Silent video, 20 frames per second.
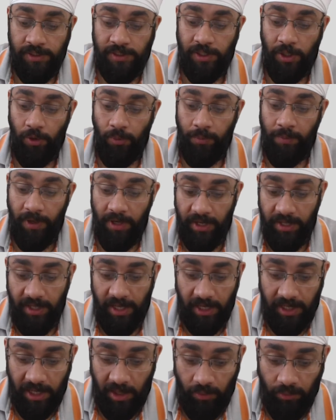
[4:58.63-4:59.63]
So
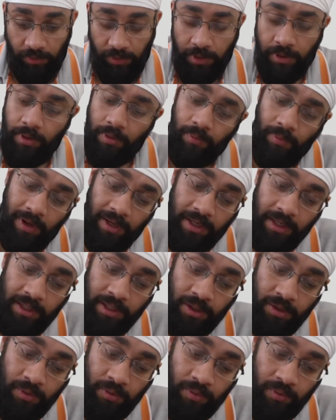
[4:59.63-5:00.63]
building account, well,
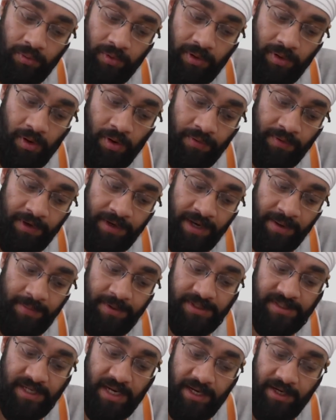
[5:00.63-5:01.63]
you on the
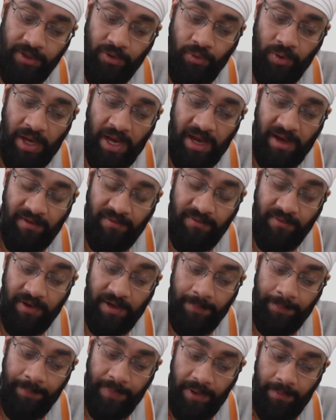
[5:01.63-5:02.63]
debit side, you have
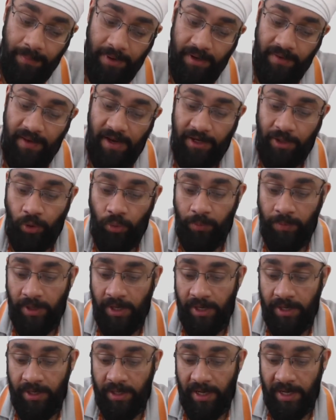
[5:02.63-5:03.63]
a payment that you
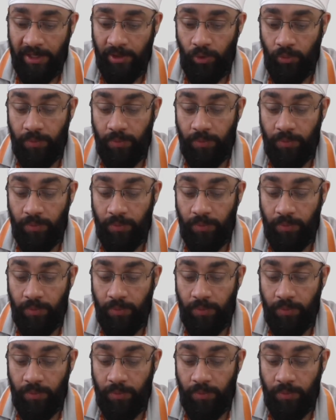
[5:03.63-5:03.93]
made and